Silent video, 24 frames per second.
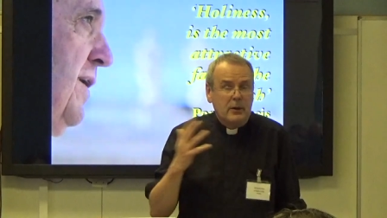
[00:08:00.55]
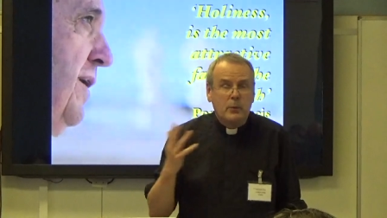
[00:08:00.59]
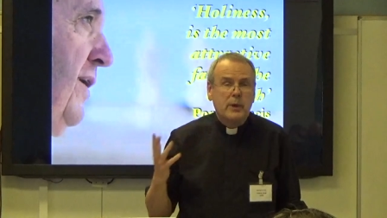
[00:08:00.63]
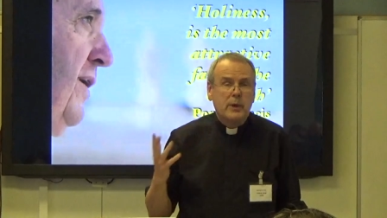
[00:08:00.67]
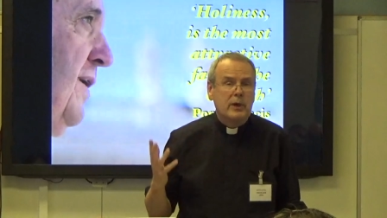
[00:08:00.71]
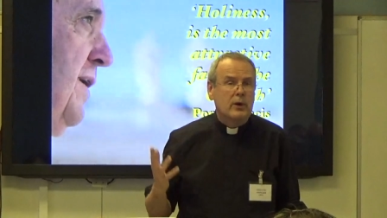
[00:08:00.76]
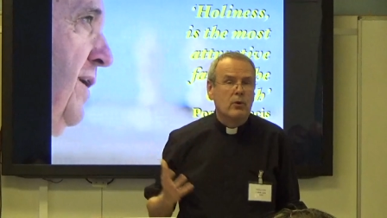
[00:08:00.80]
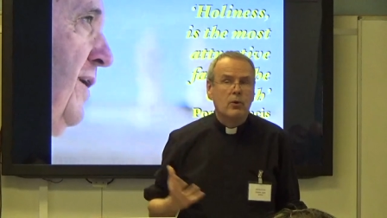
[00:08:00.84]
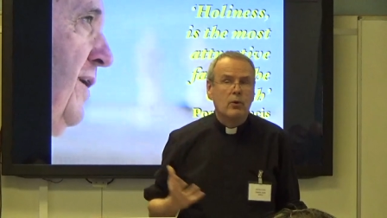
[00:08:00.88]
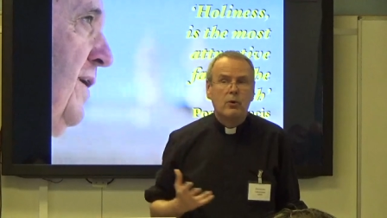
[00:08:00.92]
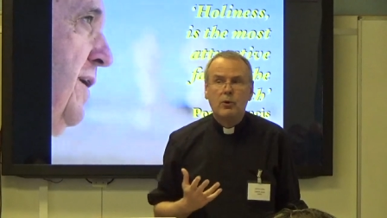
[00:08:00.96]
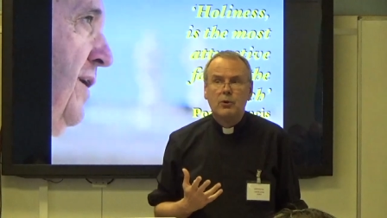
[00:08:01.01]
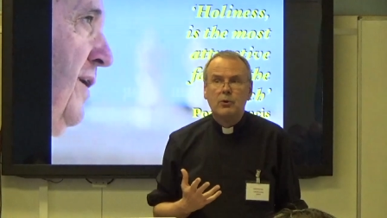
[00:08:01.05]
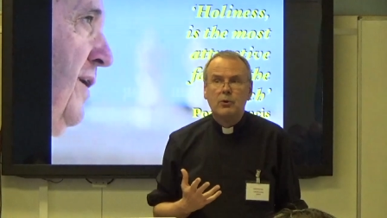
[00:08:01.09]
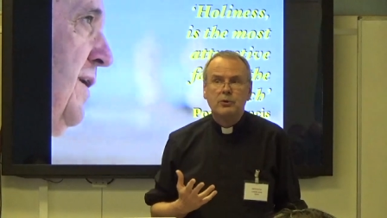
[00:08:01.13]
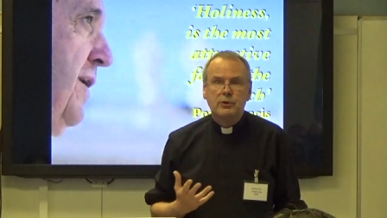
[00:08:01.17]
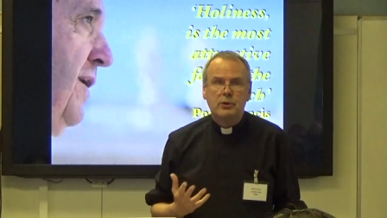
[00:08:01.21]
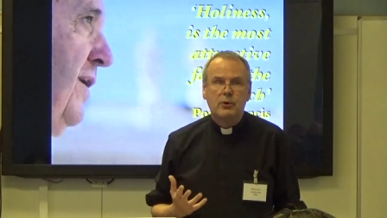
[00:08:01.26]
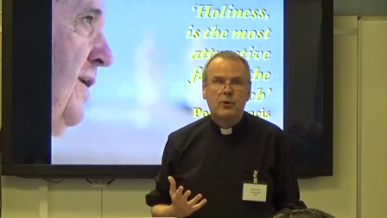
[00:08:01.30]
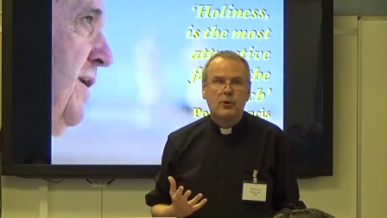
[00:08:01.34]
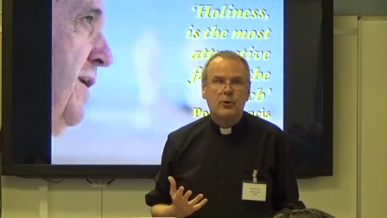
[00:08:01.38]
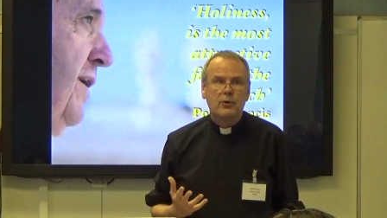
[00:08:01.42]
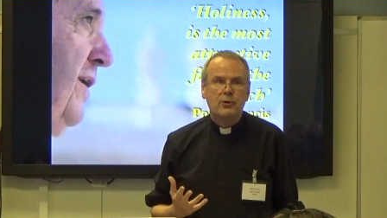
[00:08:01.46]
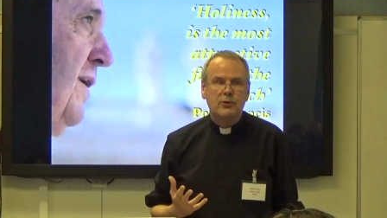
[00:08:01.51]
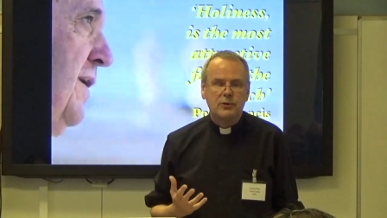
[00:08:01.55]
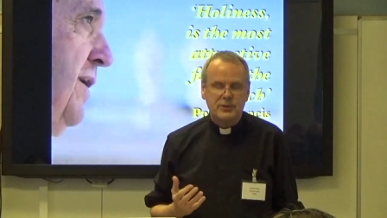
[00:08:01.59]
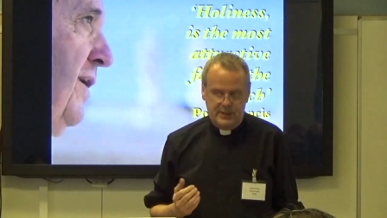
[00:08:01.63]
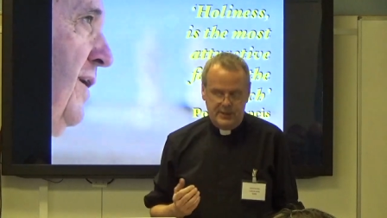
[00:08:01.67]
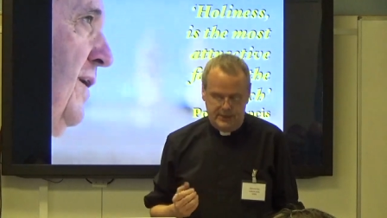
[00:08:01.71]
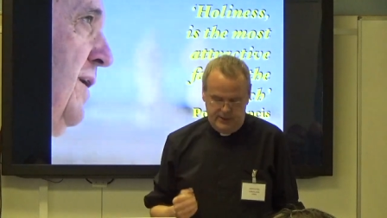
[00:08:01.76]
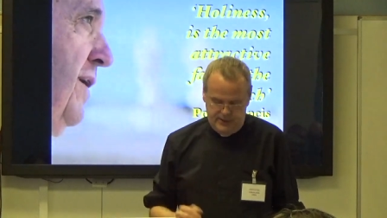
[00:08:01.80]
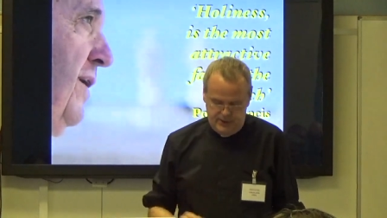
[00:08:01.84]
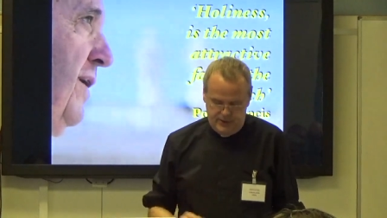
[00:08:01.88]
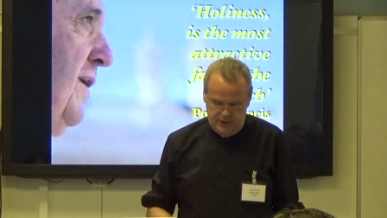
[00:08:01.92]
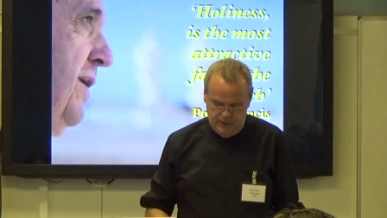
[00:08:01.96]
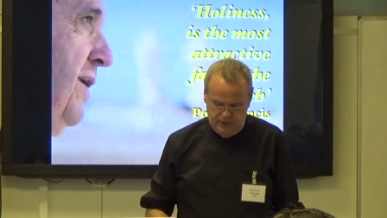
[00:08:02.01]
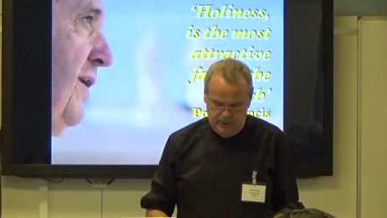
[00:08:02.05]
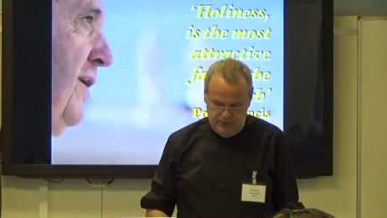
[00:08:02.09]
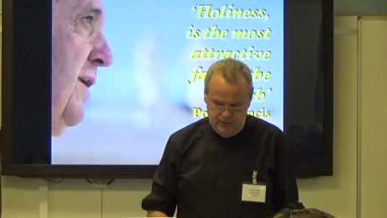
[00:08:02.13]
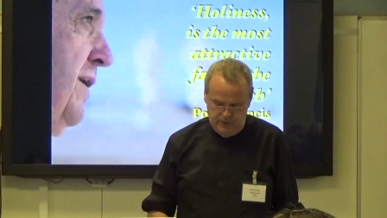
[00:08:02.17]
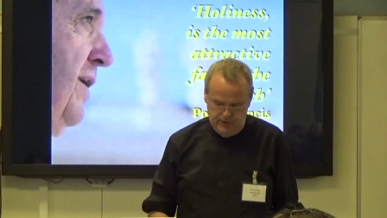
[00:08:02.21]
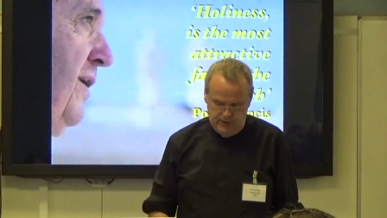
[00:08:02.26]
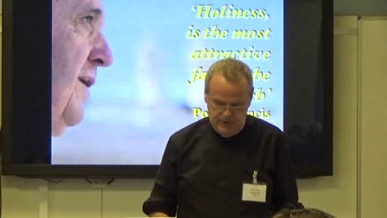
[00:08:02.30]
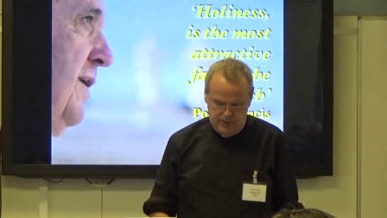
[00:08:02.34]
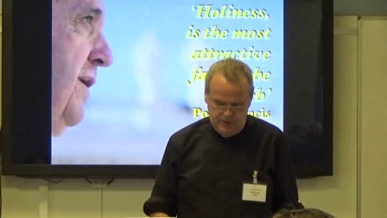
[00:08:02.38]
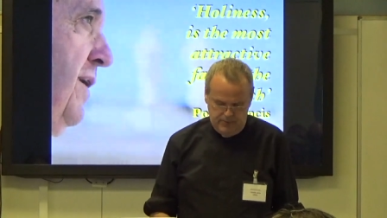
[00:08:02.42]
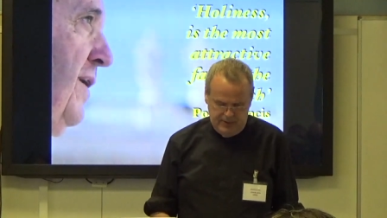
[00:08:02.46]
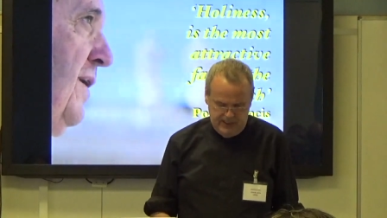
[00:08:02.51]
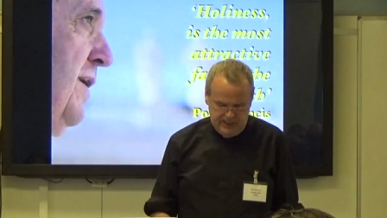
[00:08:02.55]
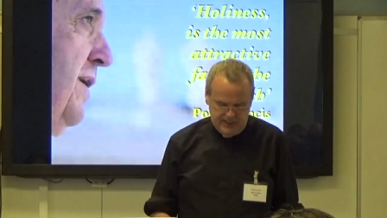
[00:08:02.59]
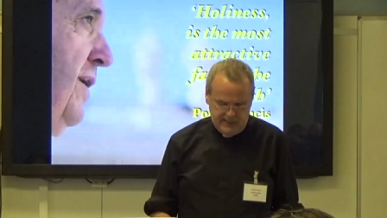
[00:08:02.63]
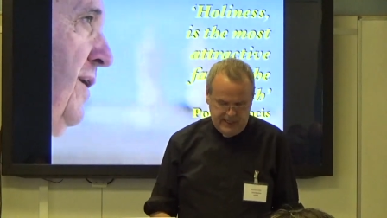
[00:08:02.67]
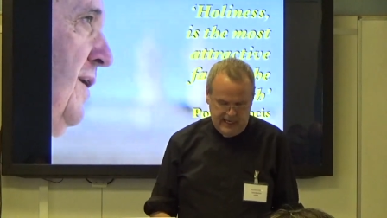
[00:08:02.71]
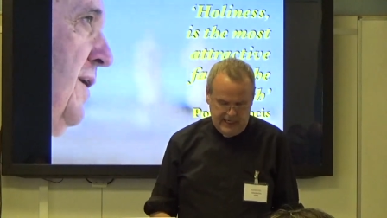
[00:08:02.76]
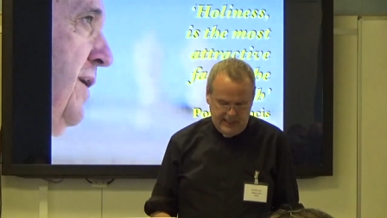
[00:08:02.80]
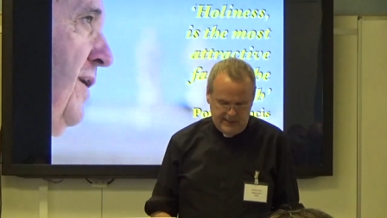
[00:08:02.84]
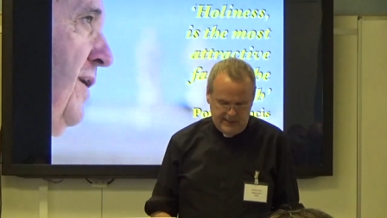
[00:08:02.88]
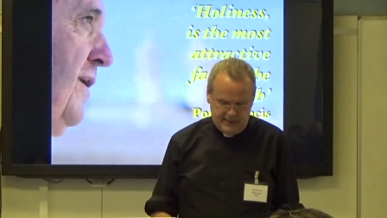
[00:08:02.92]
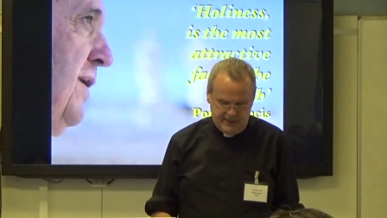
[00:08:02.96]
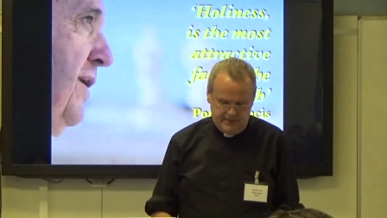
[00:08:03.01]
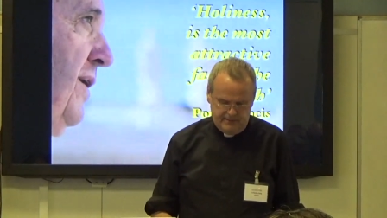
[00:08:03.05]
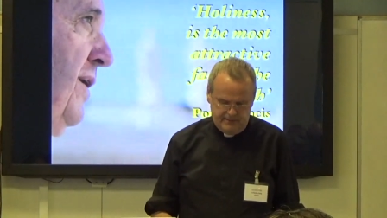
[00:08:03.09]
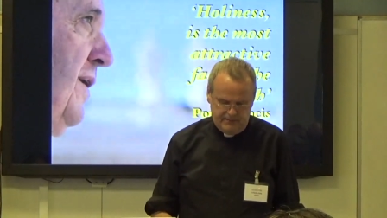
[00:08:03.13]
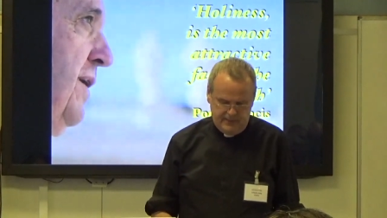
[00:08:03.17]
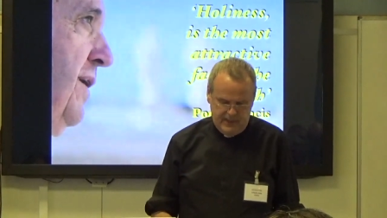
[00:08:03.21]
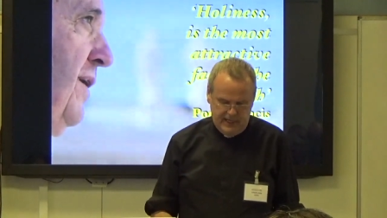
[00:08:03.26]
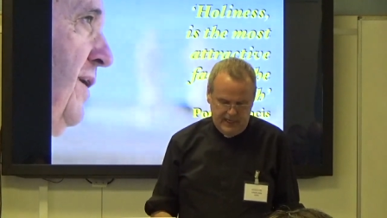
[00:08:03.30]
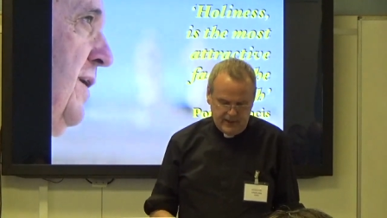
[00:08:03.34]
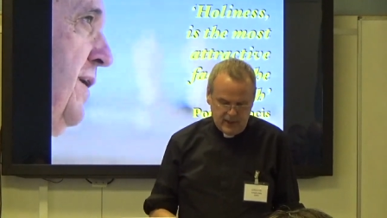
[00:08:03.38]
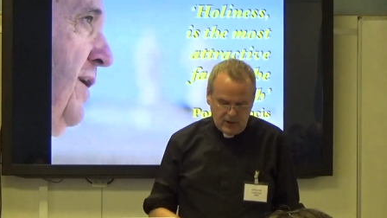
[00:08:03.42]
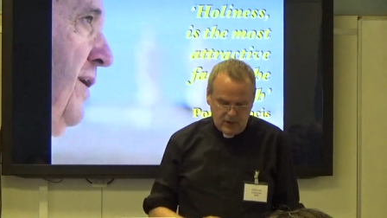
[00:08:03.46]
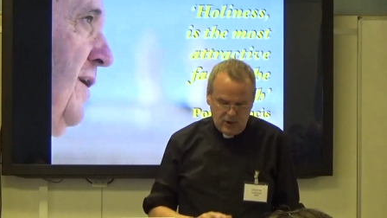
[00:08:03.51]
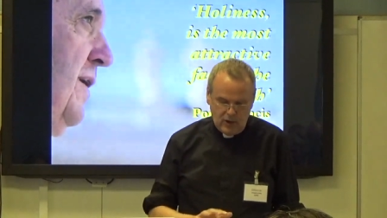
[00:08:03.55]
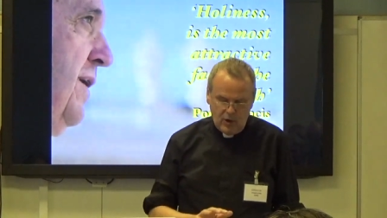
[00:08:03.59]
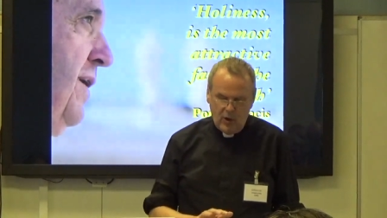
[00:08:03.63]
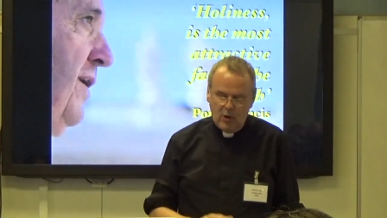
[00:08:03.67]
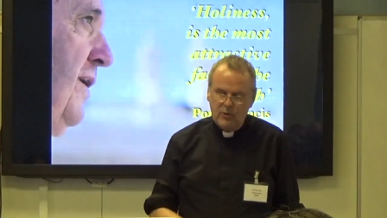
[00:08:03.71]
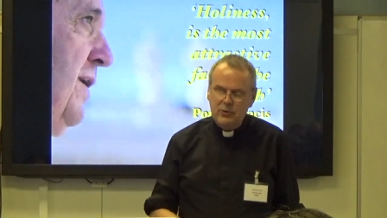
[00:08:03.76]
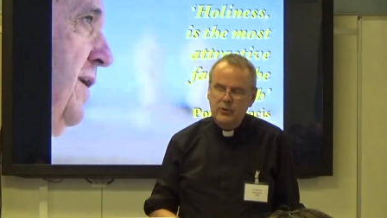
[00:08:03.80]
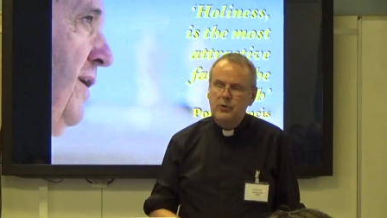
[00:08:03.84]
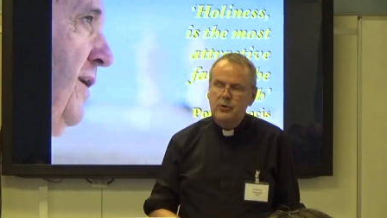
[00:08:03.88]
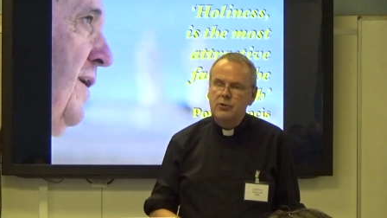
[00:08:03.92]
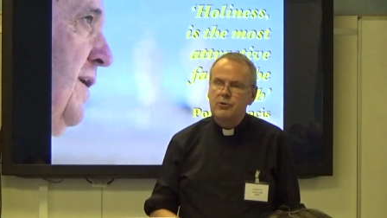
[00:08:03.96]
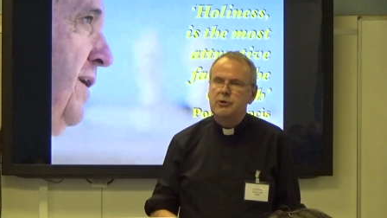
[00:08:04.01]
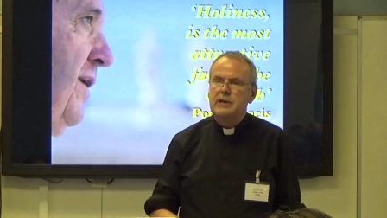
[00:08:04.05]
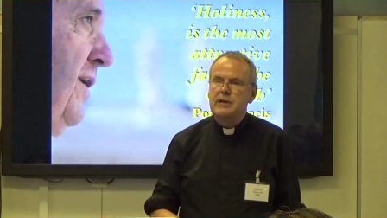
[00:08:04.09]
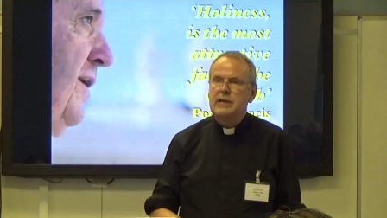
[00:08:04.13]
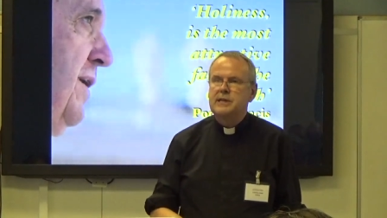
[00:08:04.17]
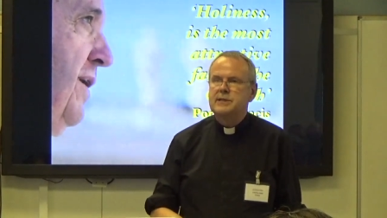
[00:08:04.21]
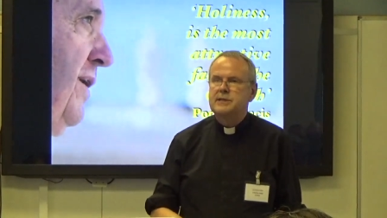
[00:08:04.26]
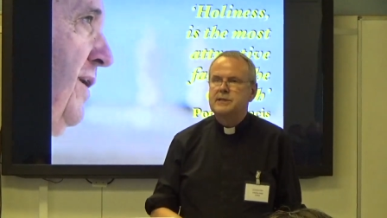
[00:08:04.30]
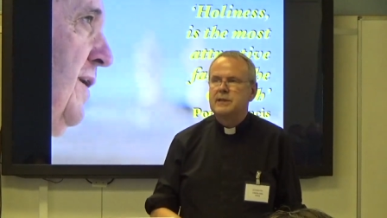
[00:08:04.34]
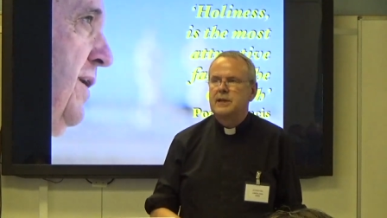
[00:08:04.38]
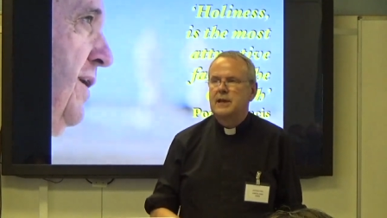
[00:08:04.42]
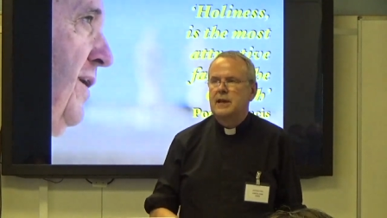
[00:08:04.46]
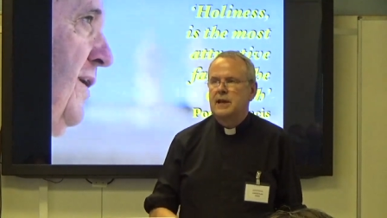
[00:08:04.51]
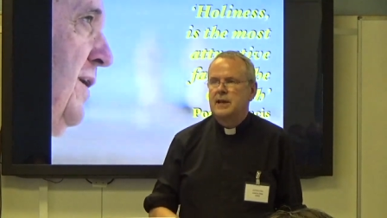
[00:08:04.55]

that we are all called to, to be saints in the concrete